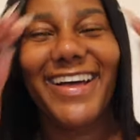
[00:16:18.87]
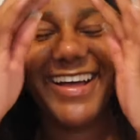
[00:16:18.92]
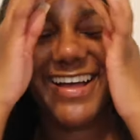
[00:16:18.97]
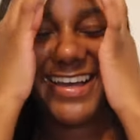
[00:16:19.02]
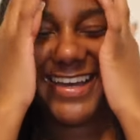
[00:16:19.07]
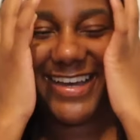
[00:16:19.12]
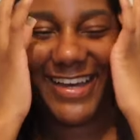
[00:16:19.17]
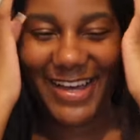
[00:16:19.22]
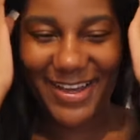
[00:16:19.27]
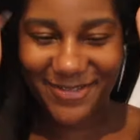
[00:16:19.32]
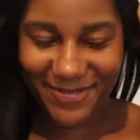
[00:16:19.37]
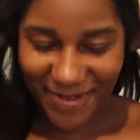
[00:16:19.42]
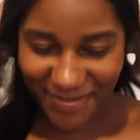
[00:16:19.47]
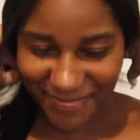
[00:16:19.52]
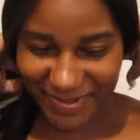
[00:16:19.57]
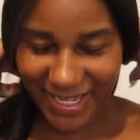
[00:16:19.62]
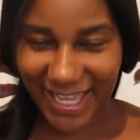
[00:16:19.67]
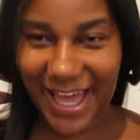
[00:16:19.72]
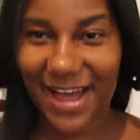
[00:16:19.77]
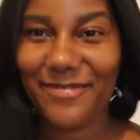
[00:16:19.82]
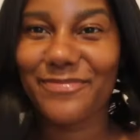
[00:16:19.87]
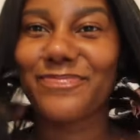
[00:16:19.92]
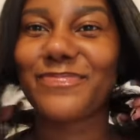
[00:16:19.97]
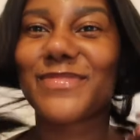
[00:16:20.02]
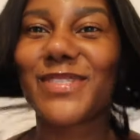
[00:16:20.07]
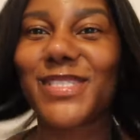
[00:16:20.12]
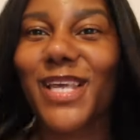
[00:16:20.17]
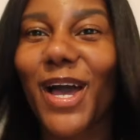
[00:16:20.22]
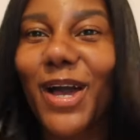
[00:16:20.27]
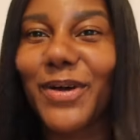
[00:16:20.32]
But yeah,
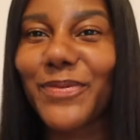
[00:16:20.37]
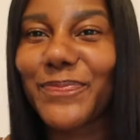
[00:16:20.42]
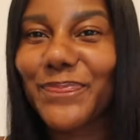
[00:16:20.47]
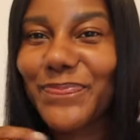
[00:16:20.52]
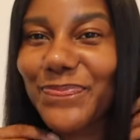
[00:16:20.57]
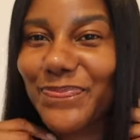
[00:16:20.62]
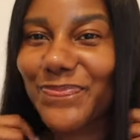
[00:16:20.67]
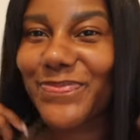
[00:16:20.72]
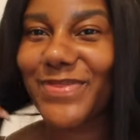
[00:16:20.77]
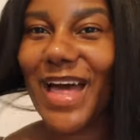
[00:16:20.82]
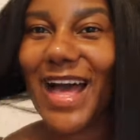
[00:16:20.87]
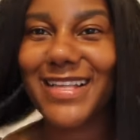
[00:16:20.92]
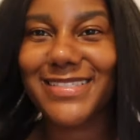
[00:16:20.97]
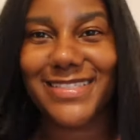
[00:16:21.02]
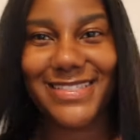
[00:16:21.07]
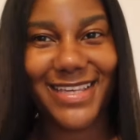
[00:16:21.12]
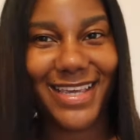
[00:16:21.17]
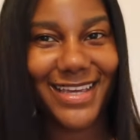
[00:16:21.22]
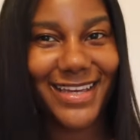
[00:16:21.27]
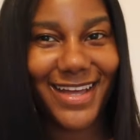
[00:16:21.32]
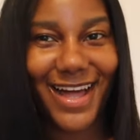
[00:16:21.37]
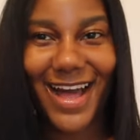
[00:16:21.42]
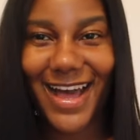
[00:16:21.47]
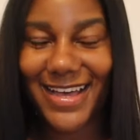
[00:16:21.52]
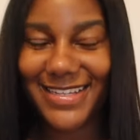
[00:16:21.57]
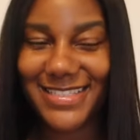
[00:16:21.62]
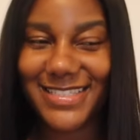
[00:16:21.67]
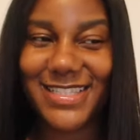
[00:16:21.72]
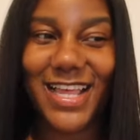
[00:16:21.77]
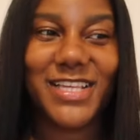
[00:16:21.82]
so that's it
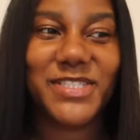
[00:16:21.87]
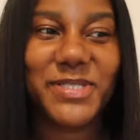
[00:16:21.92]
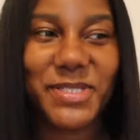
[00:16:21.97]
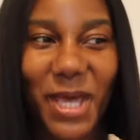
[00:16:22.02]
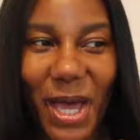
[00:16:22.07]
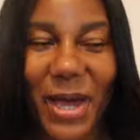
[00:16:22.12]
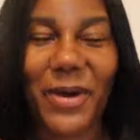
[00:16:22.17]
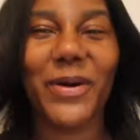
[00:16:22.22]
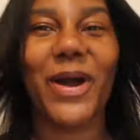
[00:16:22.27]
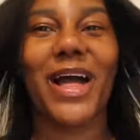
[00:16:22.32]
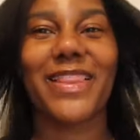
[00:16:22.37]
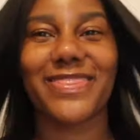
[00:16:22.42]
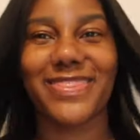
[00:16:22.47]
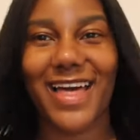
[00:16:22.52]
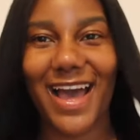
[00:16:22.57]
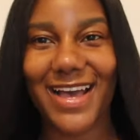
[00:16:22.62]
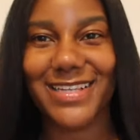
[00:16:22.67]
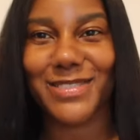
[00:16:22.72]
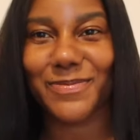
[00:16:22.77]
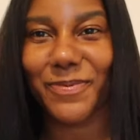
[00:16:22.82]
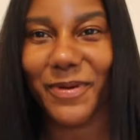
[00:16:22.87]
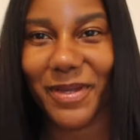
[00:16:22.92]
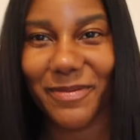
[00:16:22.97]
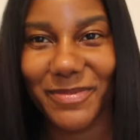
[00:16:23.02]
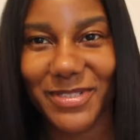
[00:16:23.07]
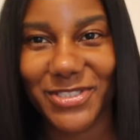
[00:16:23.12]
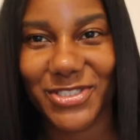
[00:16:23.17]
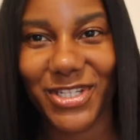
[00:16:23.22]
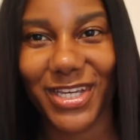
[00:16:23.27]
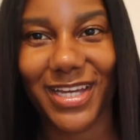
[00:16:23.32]
guys. So that is pretty
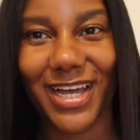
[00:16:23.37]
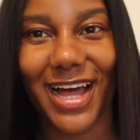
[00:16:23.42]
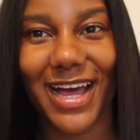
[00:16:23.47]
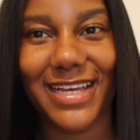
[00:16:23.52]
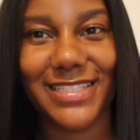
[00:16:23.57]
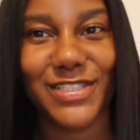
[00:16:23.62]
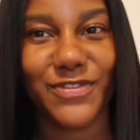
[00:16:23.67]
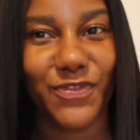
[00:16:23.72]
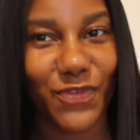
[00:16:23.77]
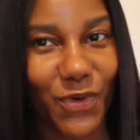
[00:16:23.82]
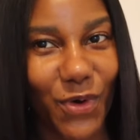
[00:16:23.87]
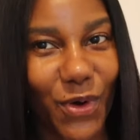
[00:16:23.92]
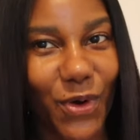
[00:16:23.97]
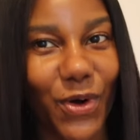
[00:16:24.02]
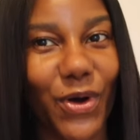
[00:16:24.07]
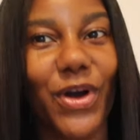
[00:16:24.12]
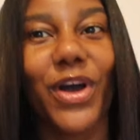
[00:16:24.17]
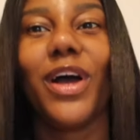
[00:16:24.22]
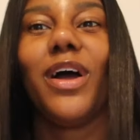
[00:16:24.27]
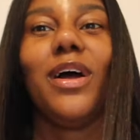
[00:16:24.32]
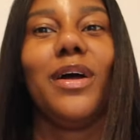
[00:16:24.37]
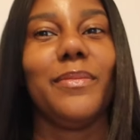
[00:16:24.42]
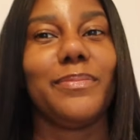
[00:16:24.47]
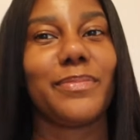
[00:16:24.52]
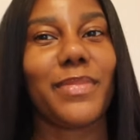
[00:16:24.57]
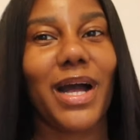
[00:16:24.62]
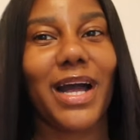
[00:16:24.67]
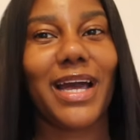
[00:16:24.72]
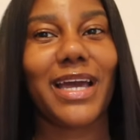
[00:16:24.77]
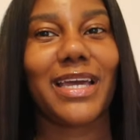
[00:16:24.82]
much it guys for
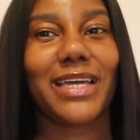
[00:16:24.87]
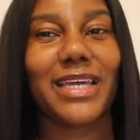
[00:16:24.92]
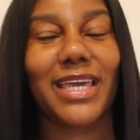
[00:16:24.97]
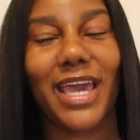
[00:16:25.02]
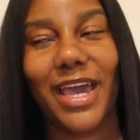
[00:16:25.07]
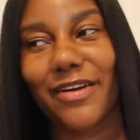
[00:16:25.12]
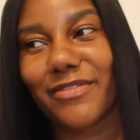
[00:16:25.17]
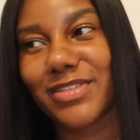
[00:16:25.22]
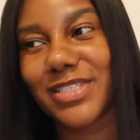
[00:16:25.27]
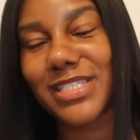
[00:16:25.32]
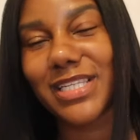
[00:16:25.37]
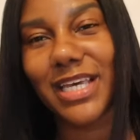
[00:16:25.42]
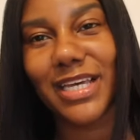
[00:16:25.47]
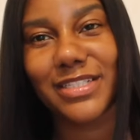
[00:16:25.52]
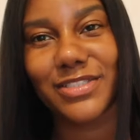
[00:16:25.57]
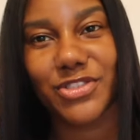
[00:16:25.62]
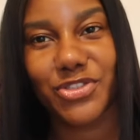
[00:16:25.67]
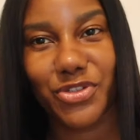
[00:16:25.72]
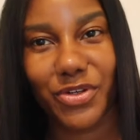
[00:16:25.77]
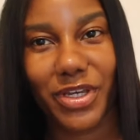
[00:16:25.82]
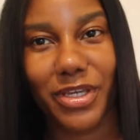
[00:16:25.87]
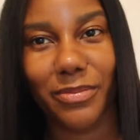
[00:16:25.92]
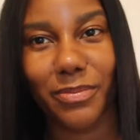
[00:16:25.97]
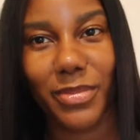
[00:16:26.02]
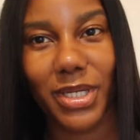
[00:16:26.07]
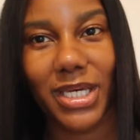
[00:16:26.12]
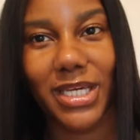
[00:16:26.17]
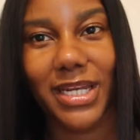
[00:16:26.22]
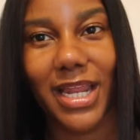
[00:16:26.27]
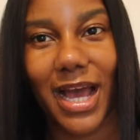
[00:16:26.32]
my keratin
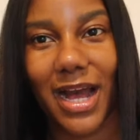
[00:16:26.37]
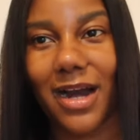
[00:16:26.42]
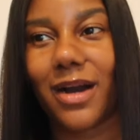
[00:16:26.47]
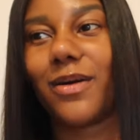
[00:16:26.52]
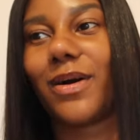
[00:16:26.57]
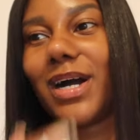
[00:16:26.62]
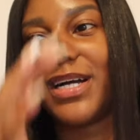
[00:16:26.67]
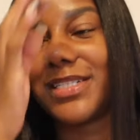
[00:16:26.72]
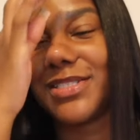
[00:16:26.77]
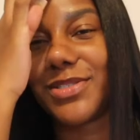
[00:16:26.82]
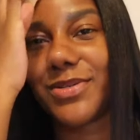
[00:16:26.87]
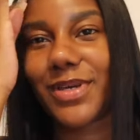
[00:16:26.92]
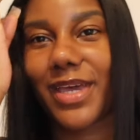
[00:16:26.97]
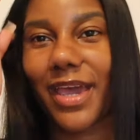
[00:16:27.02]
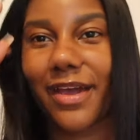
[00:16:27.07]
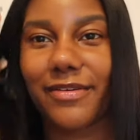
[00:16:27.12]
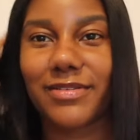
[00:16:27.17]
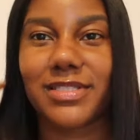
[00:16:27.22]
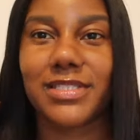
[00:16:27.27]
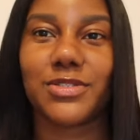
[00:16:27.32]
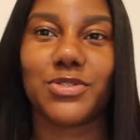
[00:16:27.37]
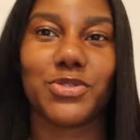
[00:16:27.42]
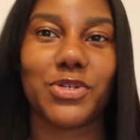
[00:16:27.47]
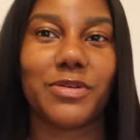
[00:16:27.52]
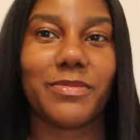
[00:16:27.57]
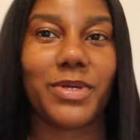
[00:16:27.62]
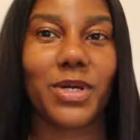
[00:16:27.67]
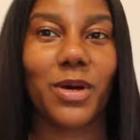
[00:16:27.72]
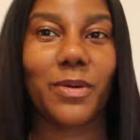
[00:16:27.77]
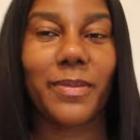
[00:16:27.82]
treatment, how I do a keratin
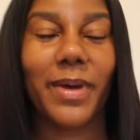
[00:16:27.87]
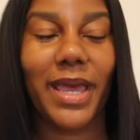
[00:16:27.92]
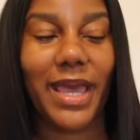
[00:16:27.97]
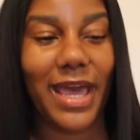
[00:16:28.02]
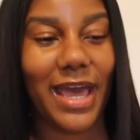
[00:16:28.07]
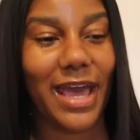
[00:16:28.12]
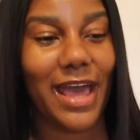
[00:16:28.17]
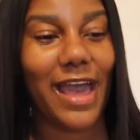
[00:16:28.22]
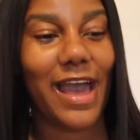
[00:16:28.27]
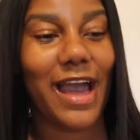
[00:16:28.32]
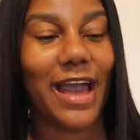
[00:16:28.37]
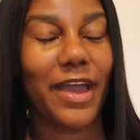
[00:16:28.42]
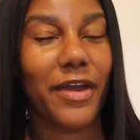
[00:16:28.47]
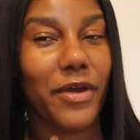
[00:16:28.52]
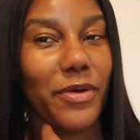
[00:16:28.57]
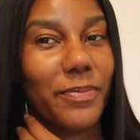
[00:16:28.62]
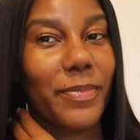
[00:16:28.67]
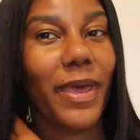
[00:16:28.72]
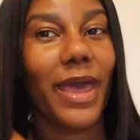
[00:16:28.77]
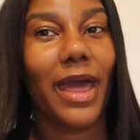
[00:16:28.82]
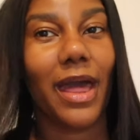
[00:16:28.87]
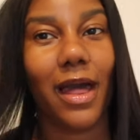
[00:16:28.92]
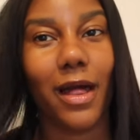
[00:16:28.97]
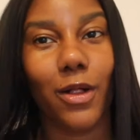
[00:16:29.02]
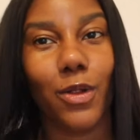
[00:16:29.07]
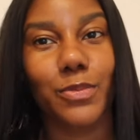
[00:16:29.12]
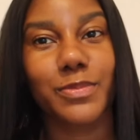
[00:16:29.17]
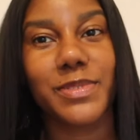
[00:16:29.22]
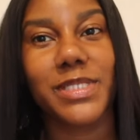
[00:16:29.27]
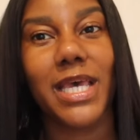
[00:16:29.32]
treatment on my hair. I hope it
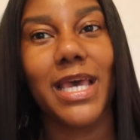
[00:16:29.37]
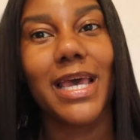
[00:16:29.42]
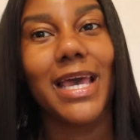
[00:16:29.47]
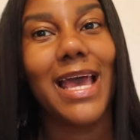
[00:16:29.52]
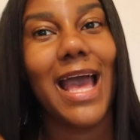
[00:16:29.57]
helped.